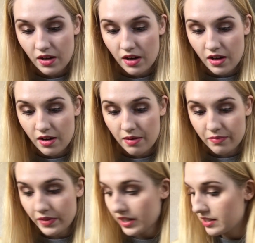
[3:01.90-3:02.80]

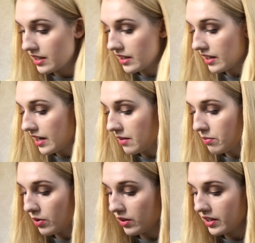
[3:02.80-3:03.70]
Um, next thing that I am
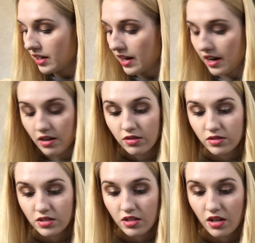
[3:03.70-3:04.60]
pulling out